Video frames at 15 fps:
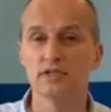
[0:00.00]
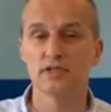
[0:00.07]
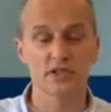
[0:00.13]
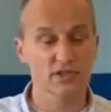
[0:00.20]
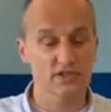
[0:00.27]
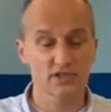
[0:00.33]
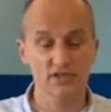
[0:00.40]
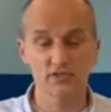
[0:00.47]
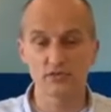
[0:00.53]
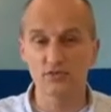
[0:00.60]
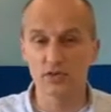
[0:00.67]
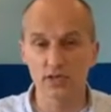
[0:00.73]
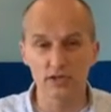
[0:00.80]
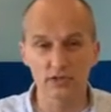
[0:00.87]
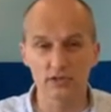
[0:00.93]
just as
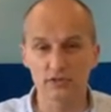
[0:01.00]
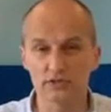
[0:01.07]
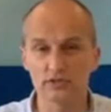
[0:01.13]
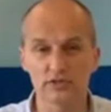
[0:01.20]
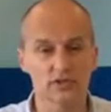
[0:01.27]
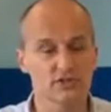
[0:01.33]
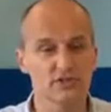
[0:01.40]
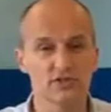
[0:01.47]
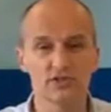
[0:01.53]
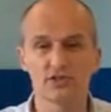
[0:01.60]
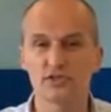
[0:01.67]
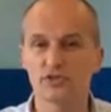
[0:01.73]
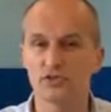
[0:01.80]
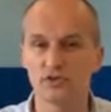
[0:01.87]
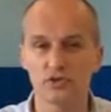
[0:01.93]
real, just as
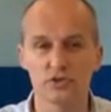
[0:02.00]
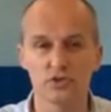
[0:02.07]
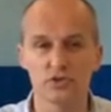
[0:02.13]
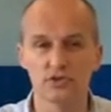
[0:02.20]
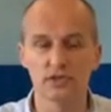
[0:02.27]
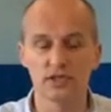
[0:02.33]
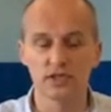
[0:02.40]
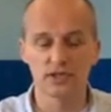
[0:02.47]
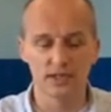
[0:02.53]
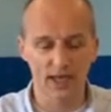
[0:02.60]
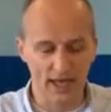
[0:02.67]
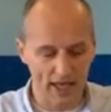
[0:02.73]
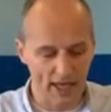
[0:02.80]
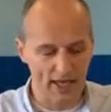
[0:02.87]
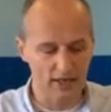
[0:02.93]
sure, the
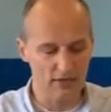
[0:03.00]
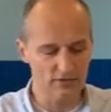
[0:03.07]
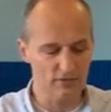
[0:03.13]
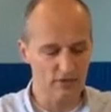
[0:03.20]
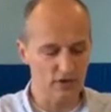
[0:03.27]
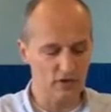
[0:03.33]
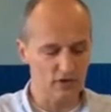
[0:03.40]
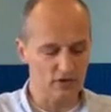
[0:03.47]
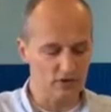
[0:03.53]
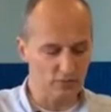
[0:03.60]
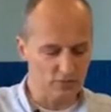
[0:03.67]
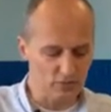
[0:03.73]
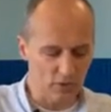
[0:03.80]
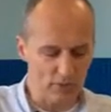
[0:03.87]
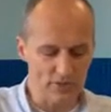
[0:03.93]
hand of God, the
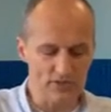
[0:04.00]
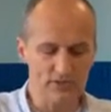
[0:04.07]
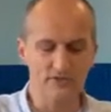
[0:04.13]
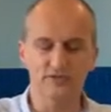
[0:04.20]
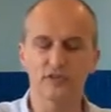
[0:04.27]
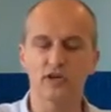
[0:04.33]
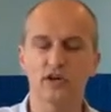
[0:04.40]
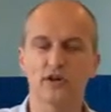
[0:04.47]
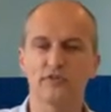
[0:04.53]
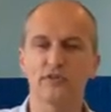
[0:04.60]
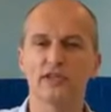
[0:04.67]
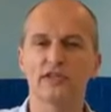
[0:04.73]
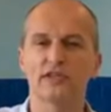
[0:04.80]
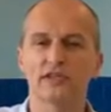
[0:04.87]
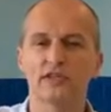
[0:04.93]
promise of God,
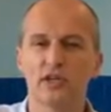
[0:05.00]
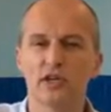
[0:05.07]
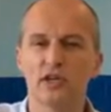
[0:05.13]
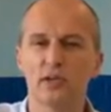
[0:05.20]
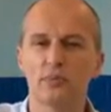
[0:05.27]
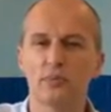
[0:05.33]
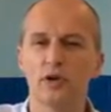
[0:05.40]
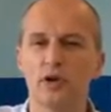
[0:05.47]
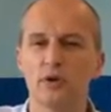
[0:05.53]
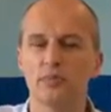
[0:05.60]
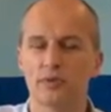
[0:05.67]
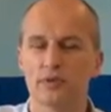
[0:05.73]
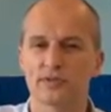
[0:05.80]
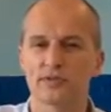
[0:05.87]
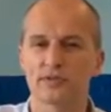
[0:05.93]
the eternal
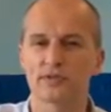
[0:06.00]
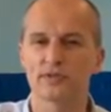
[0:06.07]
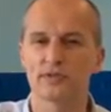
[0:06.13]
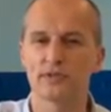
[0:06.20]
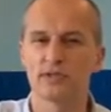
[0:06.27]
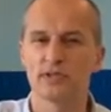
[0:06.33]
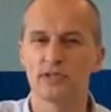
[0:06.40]
purpose.